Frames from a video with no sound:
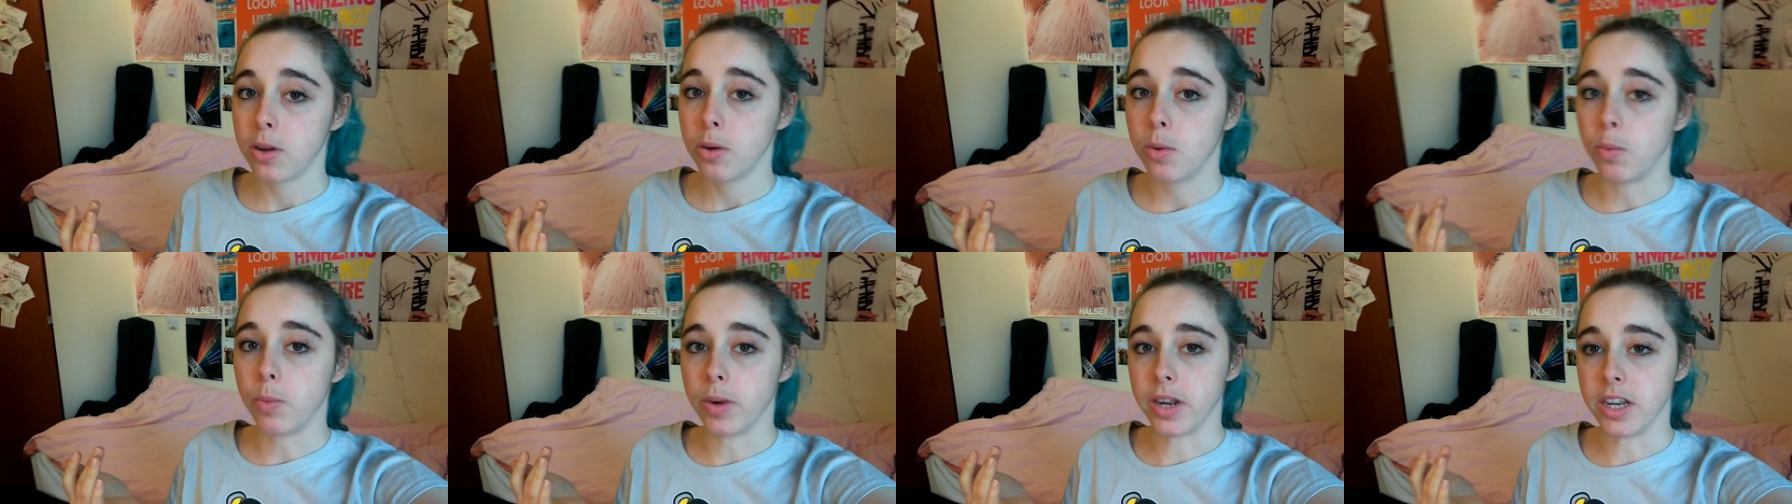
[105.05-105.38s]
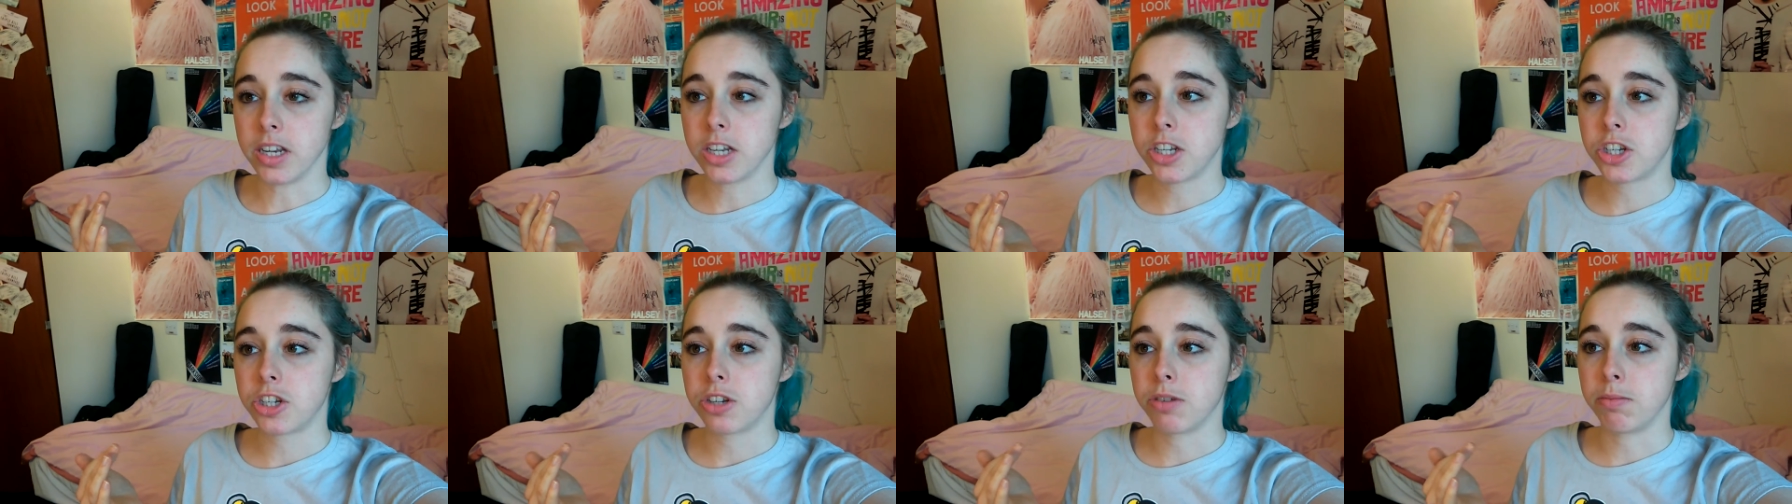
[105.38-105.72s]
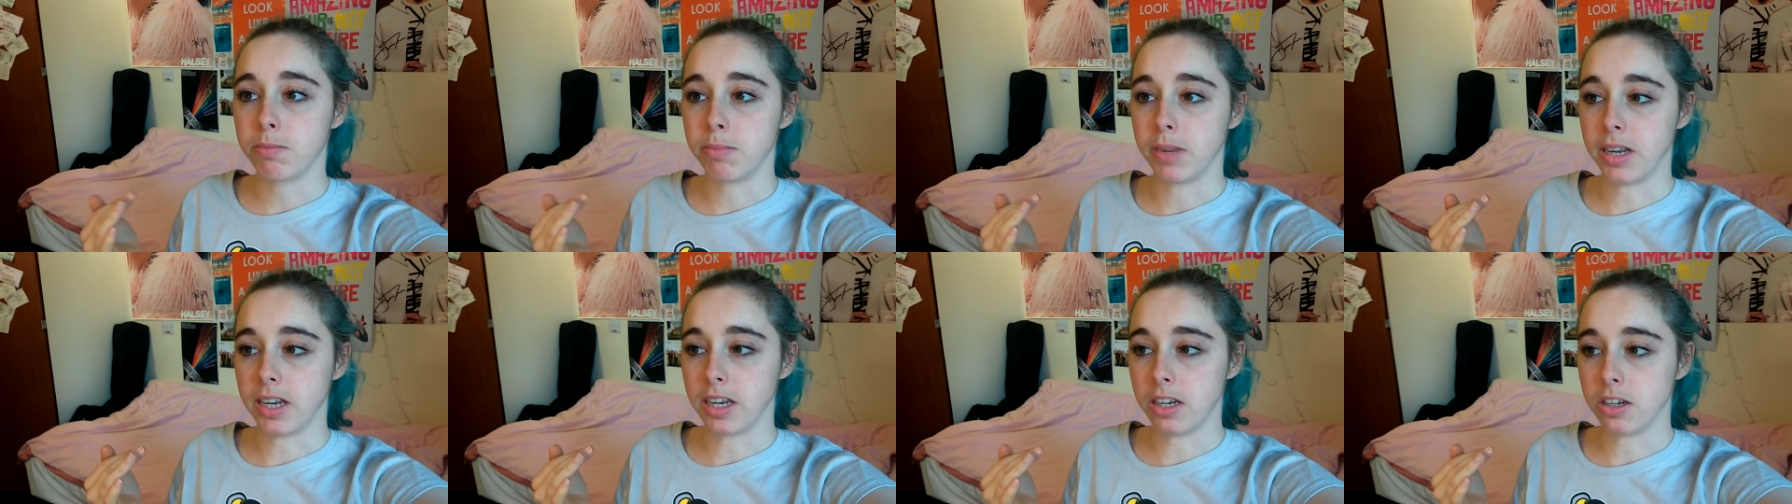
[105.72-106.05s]
which
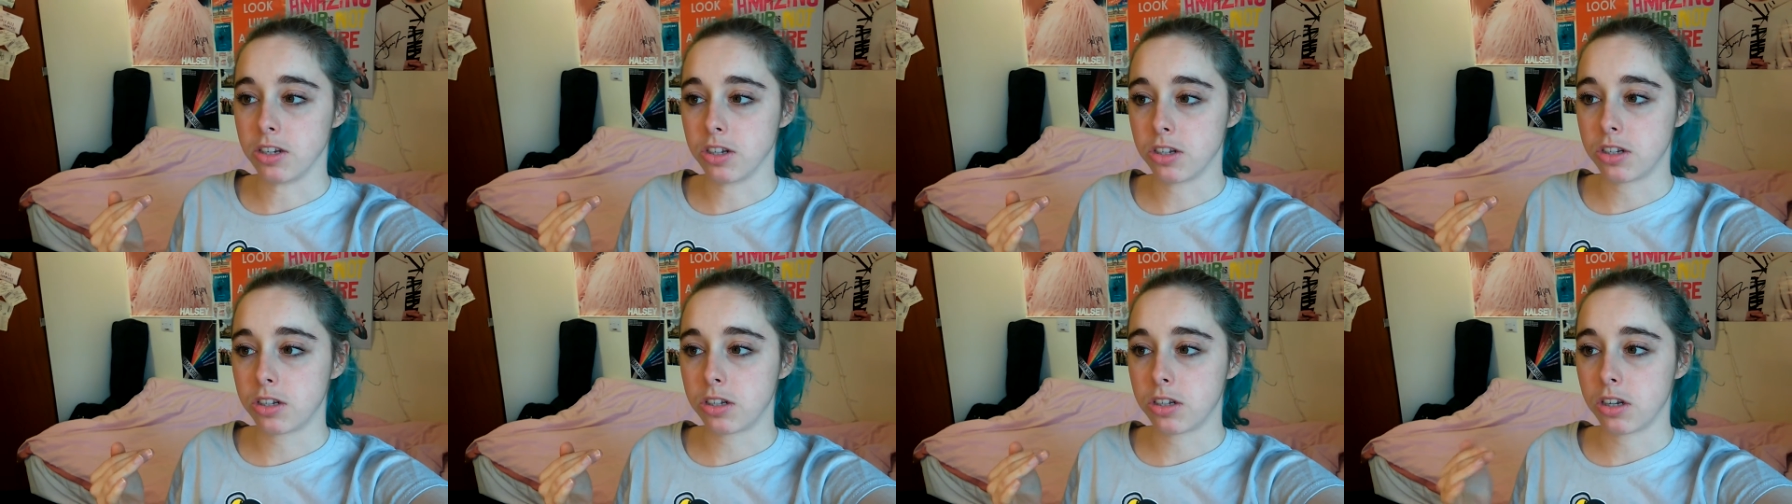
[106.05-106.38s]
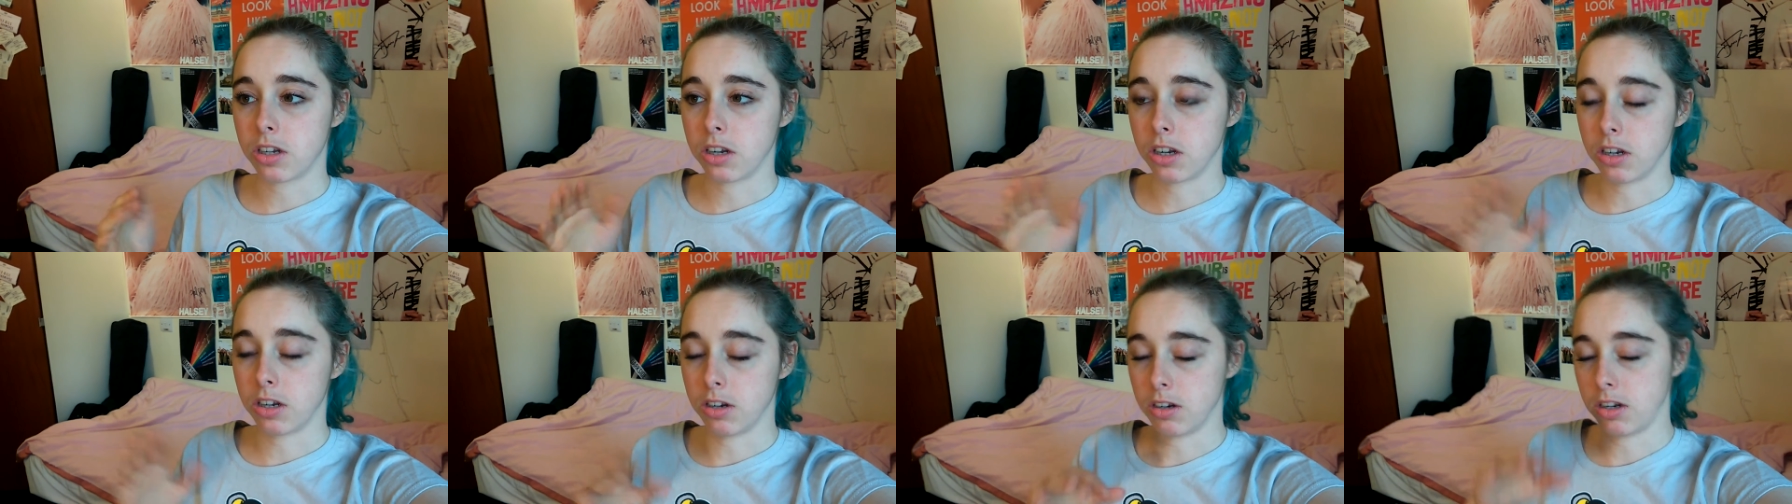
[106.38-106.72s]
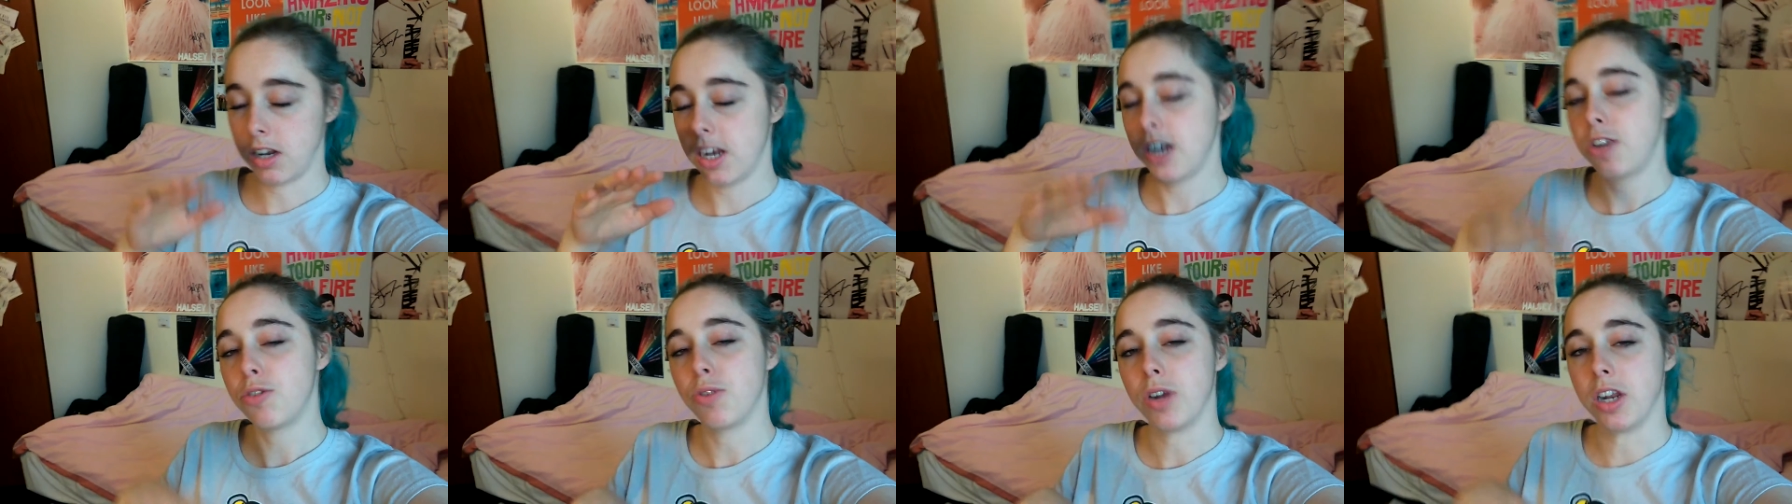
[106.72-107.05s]
means,
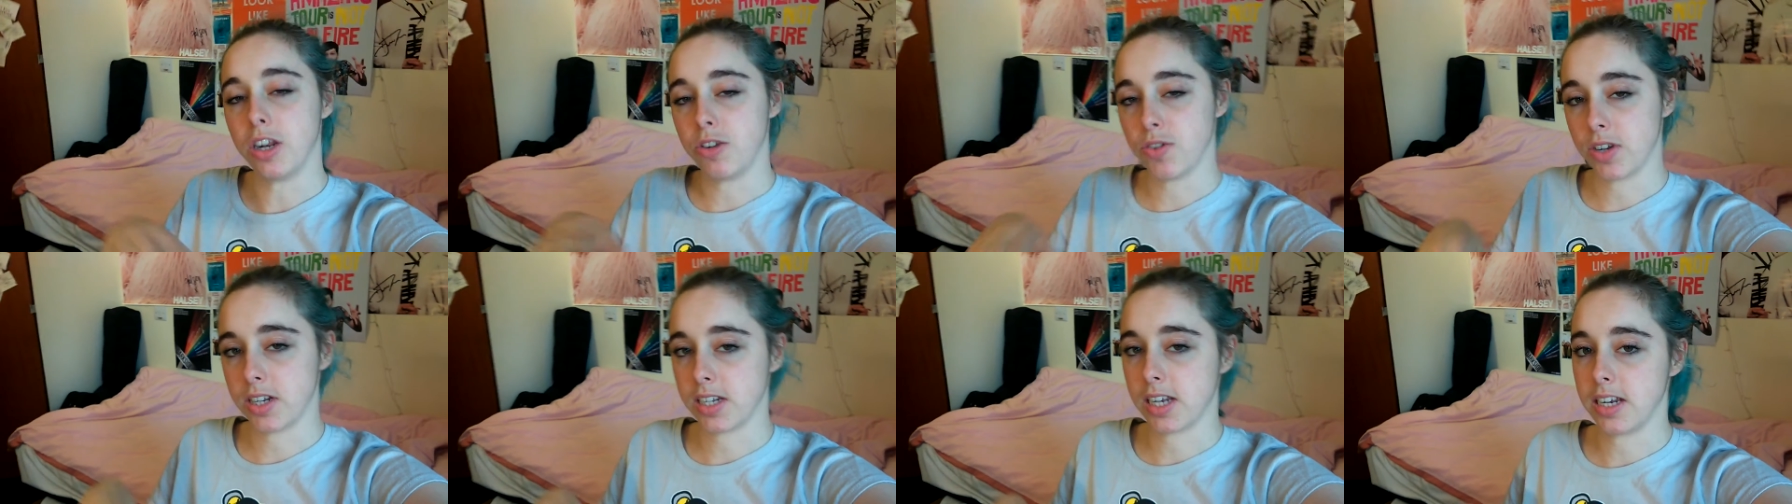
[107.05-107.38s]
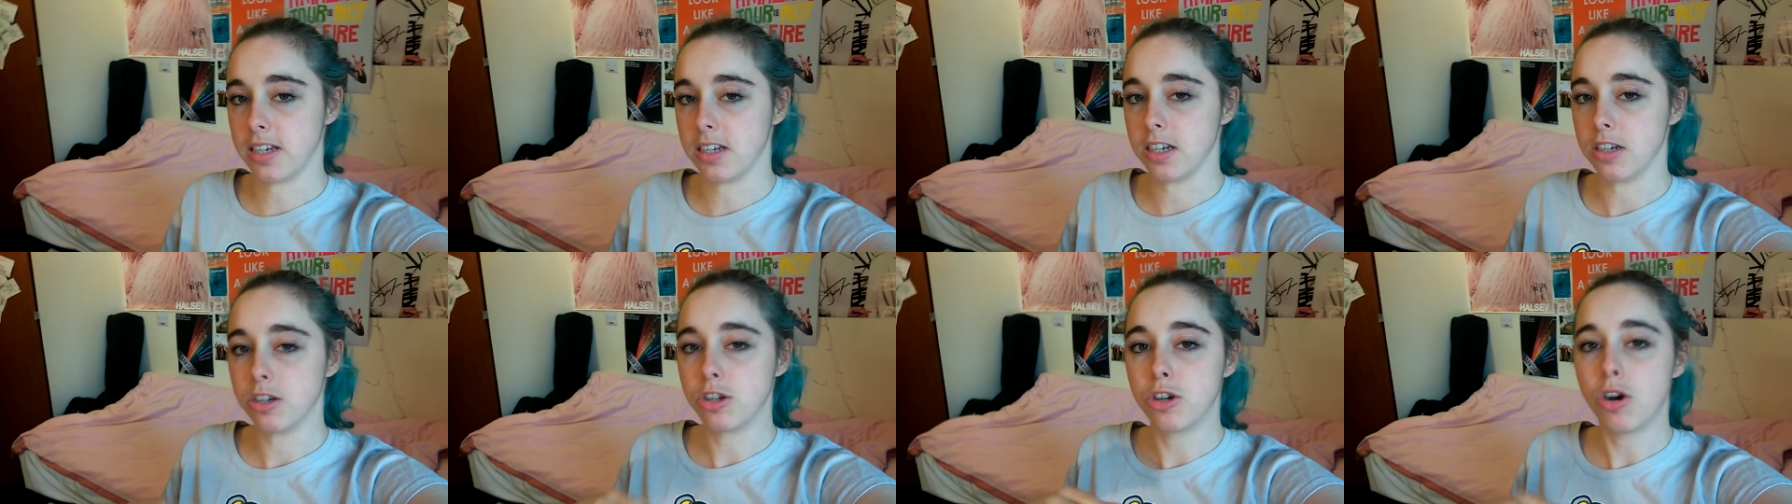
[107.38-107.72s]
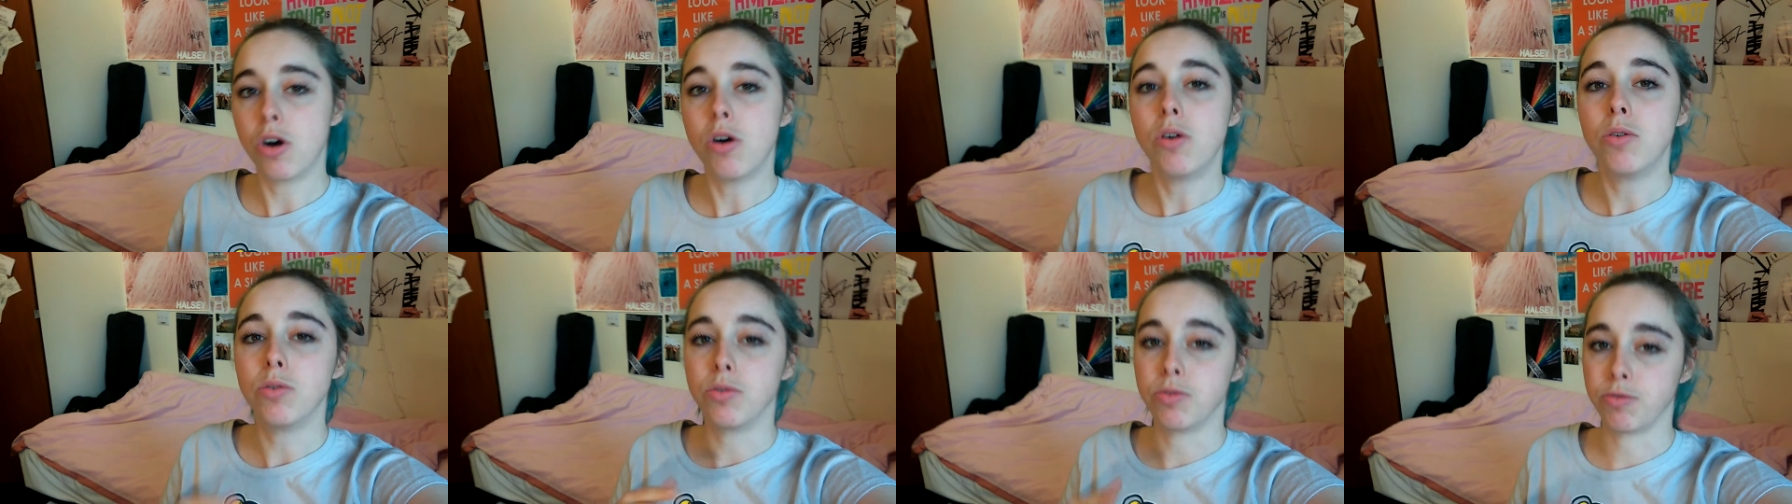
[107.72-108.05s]
literally translated,
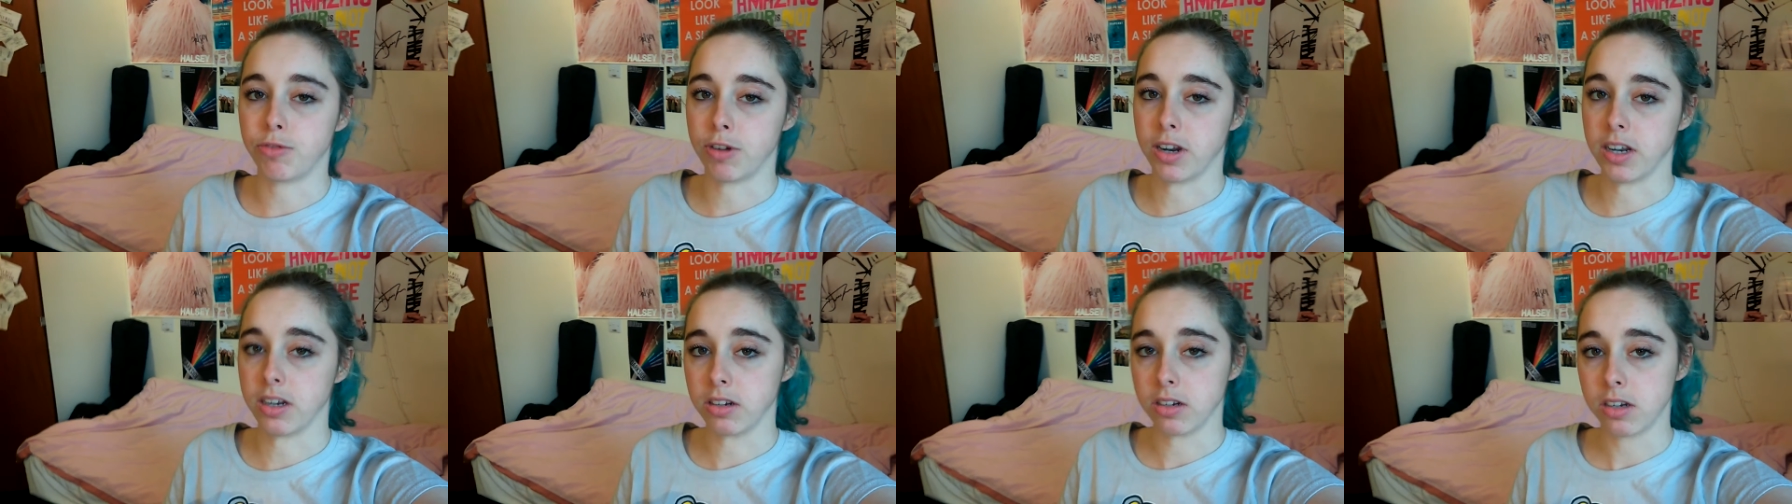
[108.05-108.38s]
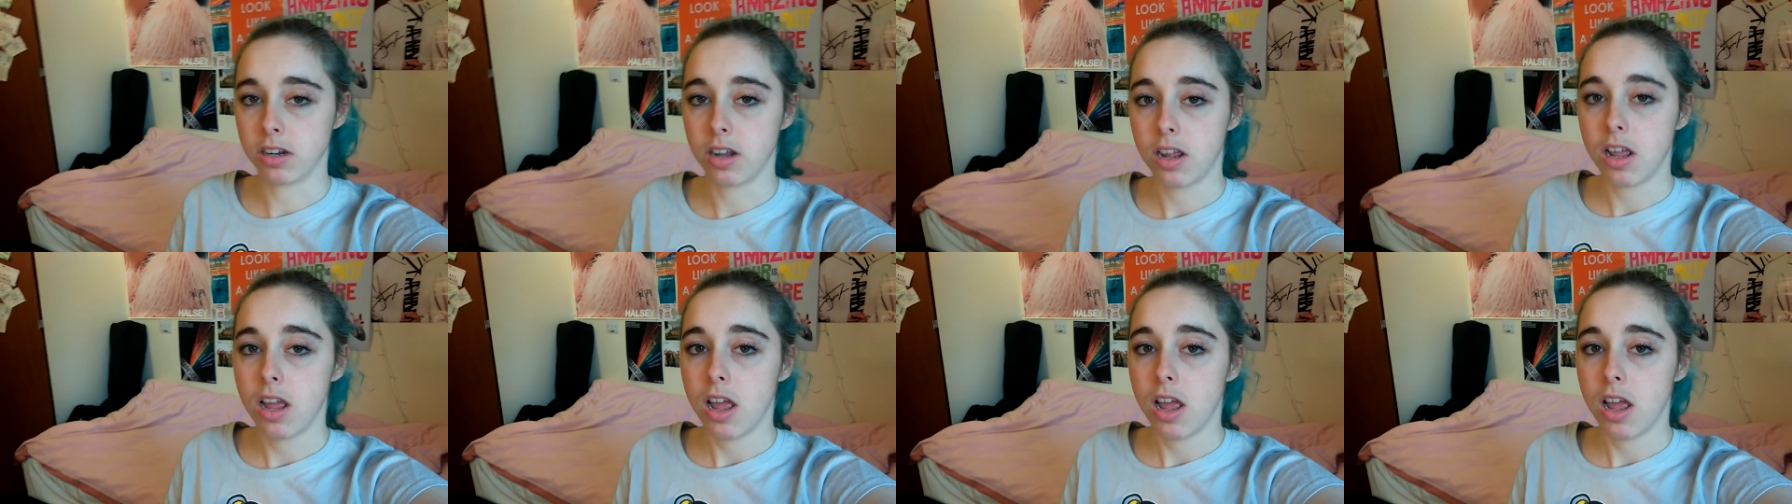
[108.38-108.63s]
gold friend.